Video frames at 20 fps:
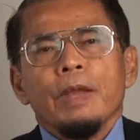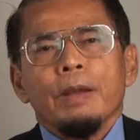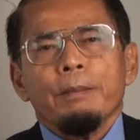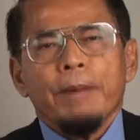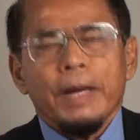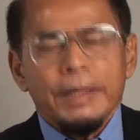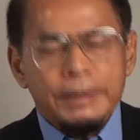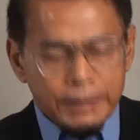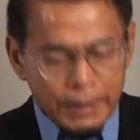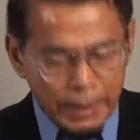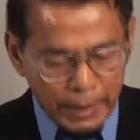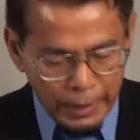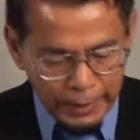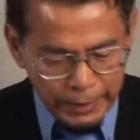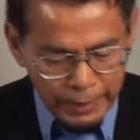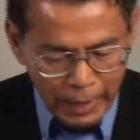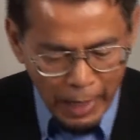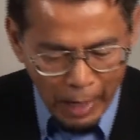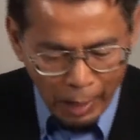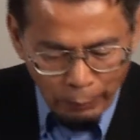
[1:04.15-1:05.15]
But
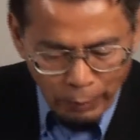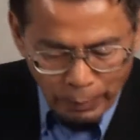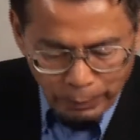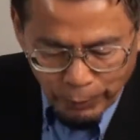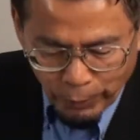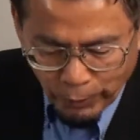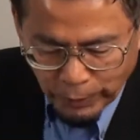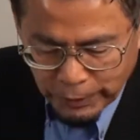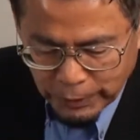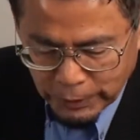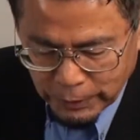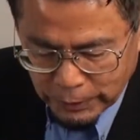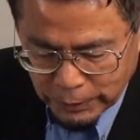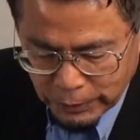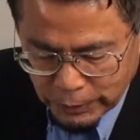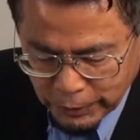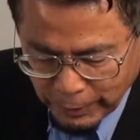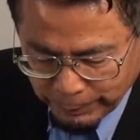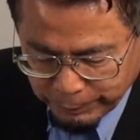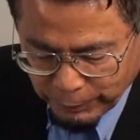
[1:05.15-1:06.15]
in our book,
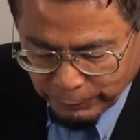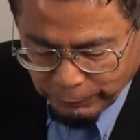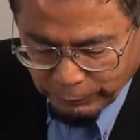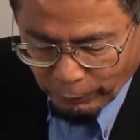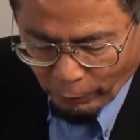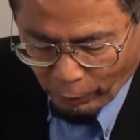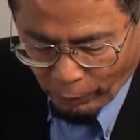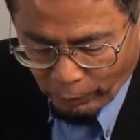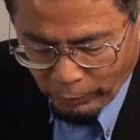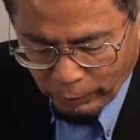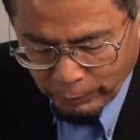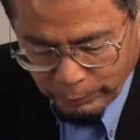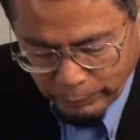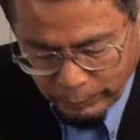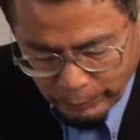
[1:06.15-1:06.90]
chapter 4,